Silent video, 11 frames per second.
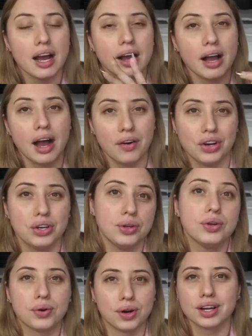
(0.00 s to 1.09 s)
out in New
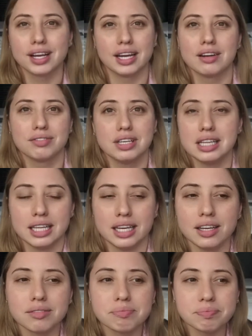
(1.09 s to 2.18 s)
York and everything,
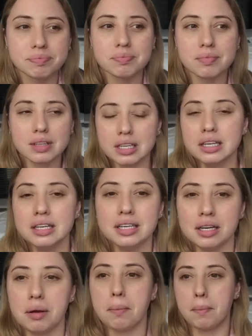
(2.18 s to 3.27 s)

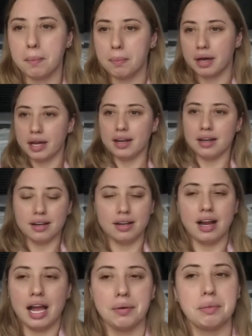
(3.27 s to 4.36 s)
but
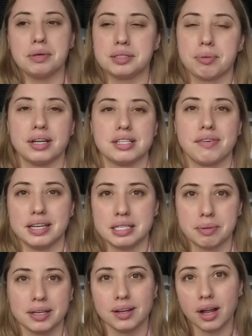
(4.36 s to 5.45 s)
I wouldn't be surprised if I
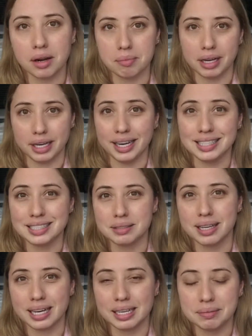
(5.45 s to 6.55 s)
spend a lot of money
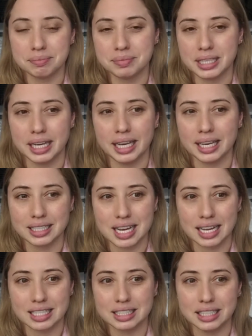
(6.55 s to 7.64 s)
taking a
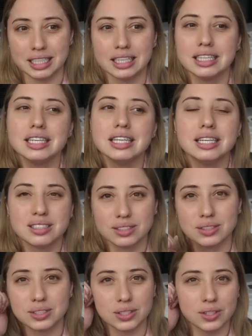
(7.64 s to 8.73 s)
taxi to
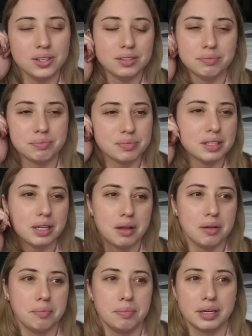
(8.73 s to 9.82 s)
Seoul,
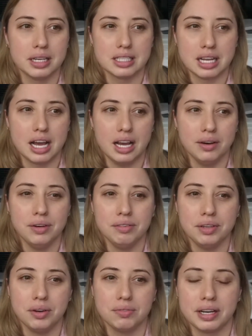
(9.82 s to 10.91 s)
because I don't even
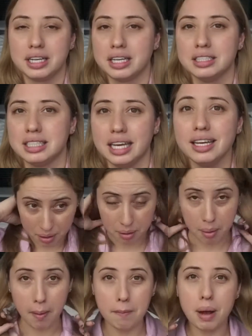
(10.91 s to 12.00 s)
know if I can take
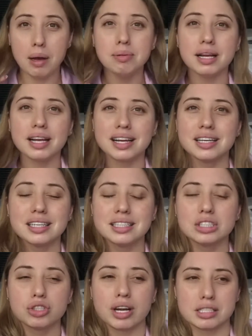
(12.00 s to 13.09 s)
public
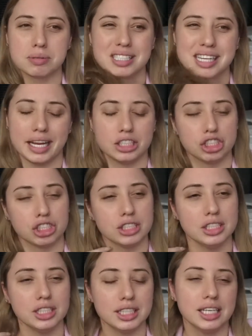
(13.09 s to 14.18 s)
transportation.
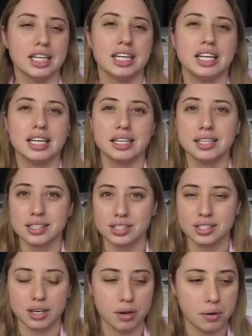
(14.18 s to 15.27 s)

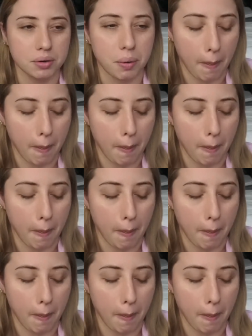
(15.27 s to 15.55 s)
So,